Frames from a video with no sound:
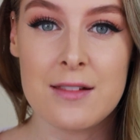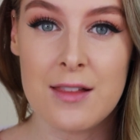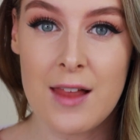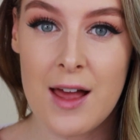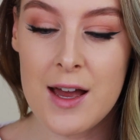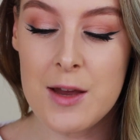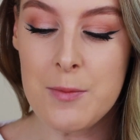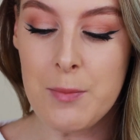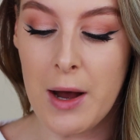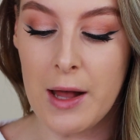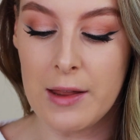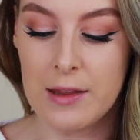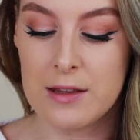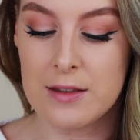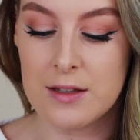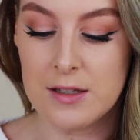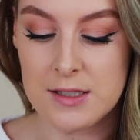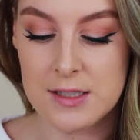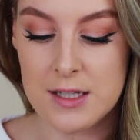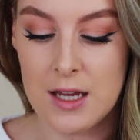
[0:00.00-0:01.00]
the light palette
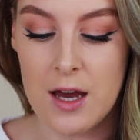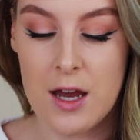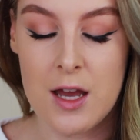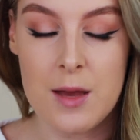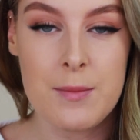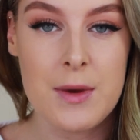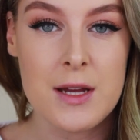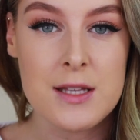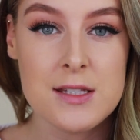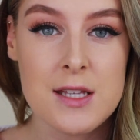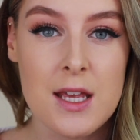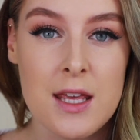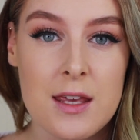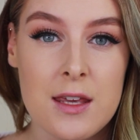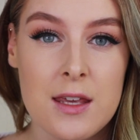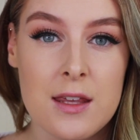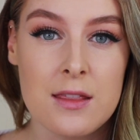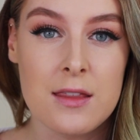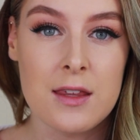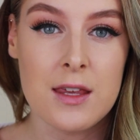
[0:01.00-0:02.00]
this time and
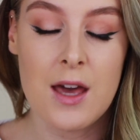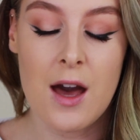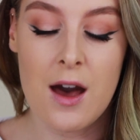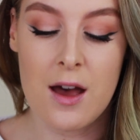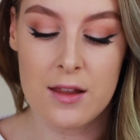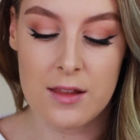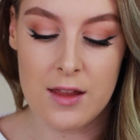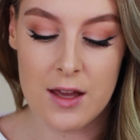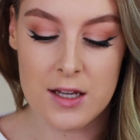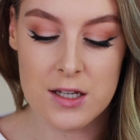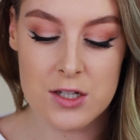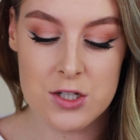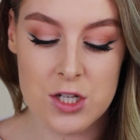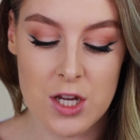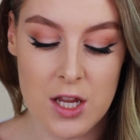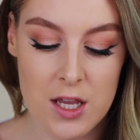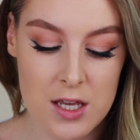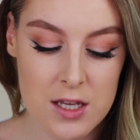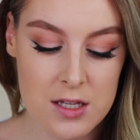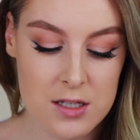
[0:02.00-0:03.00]
taking the highlight
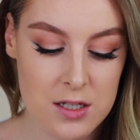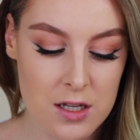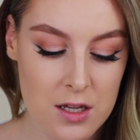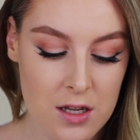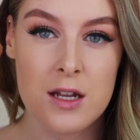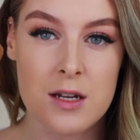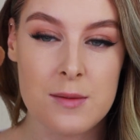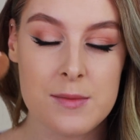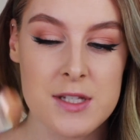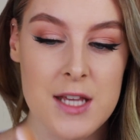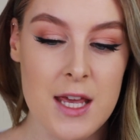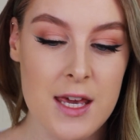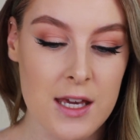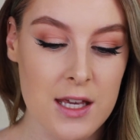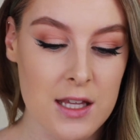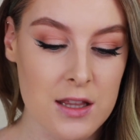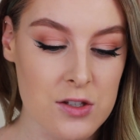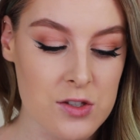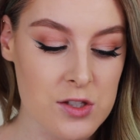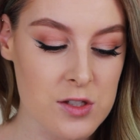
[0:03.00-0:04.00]
shade, and I'm
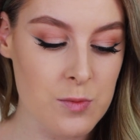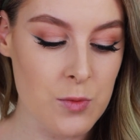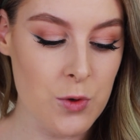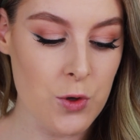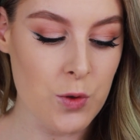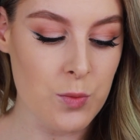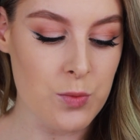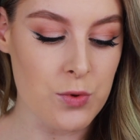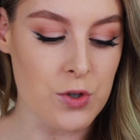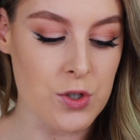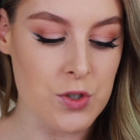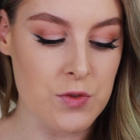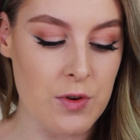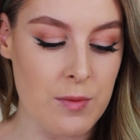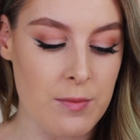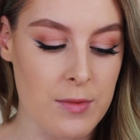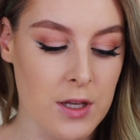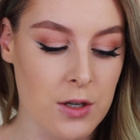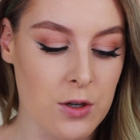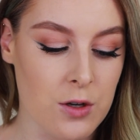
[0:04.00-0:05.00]
taking the small brush
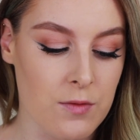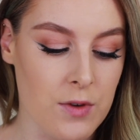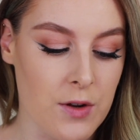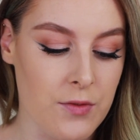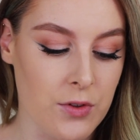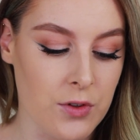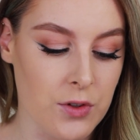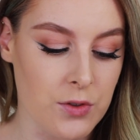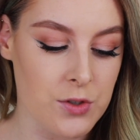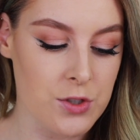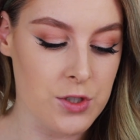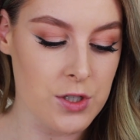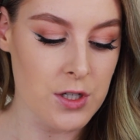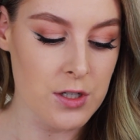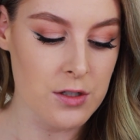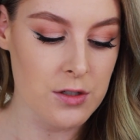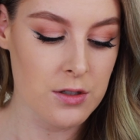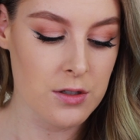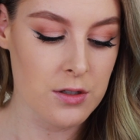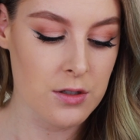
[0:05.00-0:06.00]
from Makeup
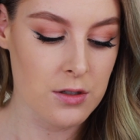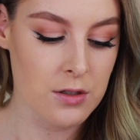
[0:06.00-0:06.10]
Revolution,